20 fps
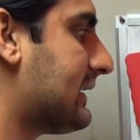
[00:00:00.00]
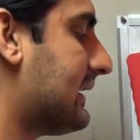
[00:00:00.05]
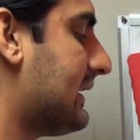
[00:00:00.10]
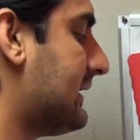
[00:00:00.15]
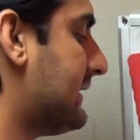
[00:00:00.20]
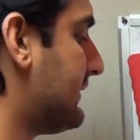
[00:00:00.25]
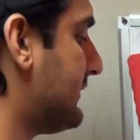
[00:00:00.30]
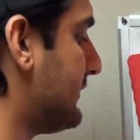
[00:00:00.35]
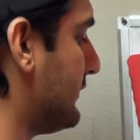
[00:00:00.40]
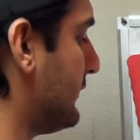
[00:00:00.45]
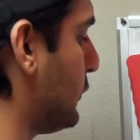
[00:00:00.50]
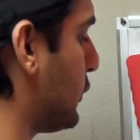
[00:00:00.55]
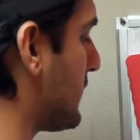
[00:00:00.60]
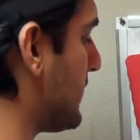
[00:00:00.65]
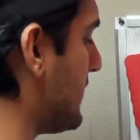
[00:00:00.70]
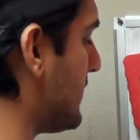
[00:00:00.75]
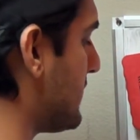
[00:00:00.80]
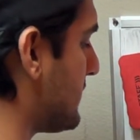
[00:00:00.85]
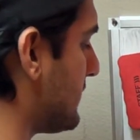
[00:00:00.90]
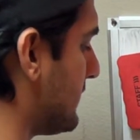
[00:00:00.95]
glands
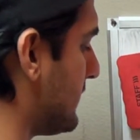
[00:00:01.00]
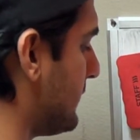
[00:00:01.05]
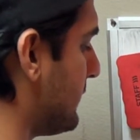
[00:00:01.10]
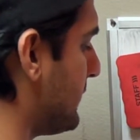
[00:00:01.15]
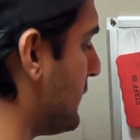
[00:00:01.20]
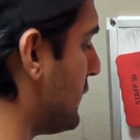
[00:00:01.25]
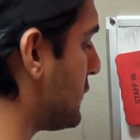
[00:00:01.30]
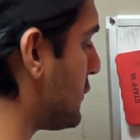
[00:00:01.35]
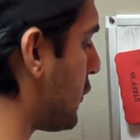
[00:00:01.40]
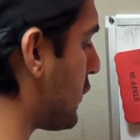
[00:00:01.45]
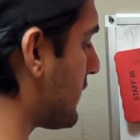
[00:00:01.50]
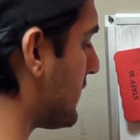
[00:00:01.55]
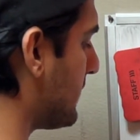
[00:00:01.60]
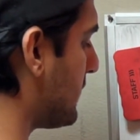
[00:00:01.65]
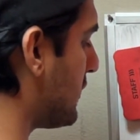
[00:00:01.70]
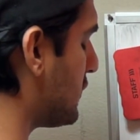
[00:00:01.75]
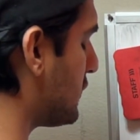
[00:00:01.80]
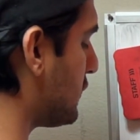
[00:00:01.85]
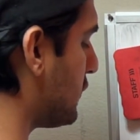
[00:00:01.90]
location, if you will talk about